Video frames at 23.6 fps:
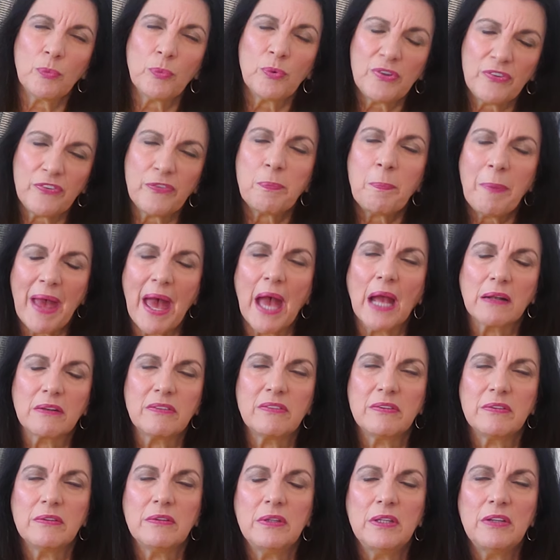
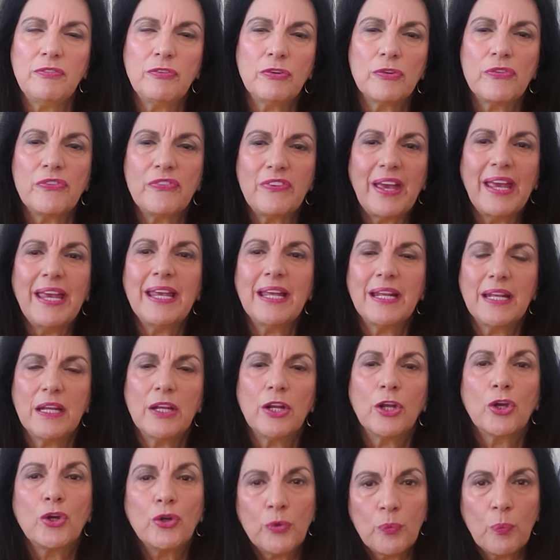respect, if you're saying it in
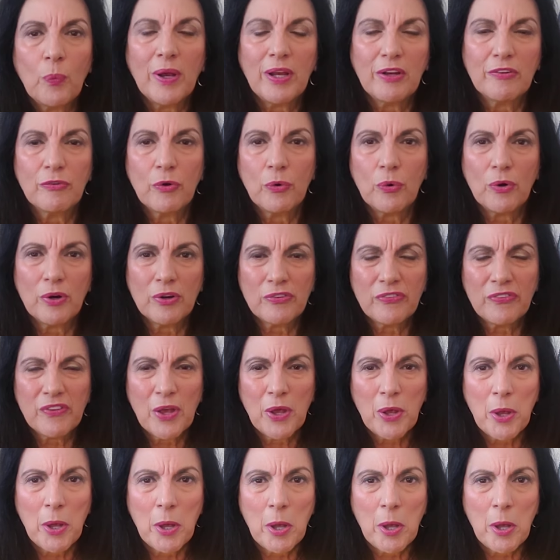a good way, of course,